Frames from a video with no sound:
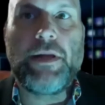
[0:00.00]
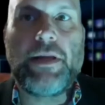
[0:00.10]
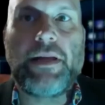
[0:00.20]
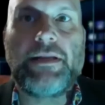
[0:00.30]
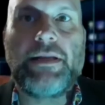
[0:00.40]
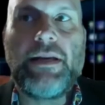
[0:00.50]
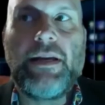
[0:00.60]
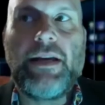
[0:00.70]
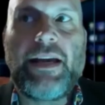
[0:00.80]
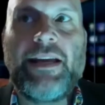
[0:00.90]
this
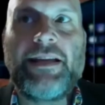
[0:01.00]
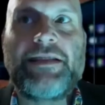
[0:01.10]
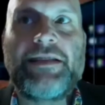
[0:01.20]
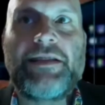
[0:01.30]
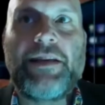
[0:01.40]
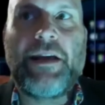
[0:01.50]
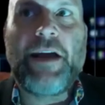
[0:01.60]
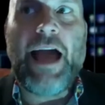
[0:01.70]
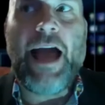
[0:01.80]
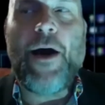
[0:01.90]
is
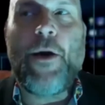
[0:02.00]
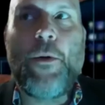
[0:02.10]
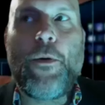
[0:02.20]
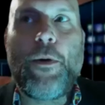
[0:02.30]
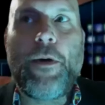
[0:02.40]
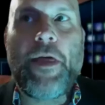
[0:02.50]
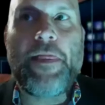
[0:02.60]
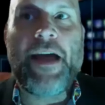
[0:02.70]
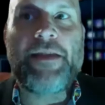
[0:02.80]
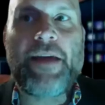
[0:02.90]
how
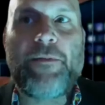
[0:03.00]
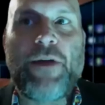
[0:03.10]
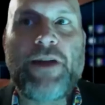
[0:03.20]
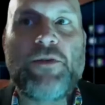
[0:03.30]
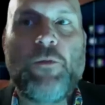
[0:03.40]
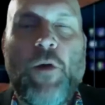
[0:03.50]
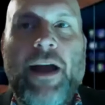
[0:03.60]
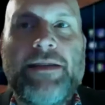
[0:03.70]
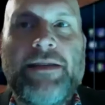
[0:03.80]
that pressure, why is